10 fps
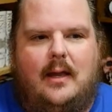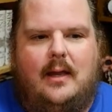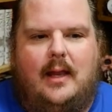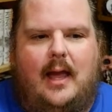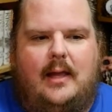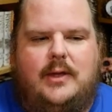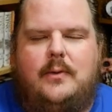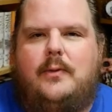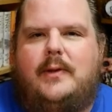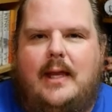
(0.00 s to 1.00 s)
uh, you,
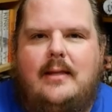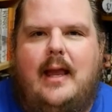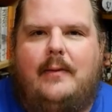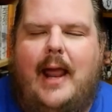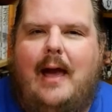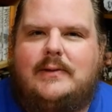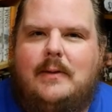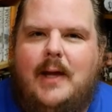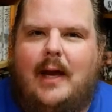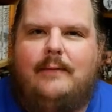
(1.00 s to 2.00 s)
you would think they would have
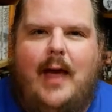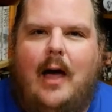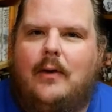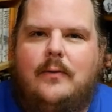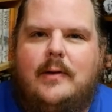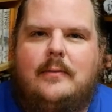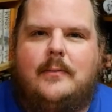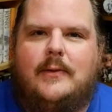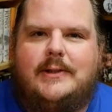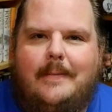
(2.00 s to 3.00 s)
some kind of algorithm
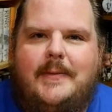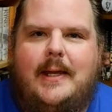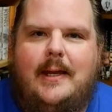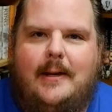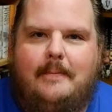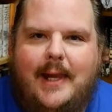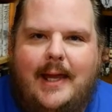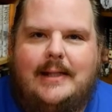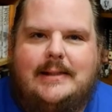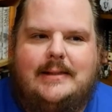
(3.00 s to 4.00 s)
or something in
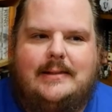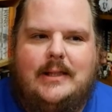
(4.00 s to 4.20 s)
place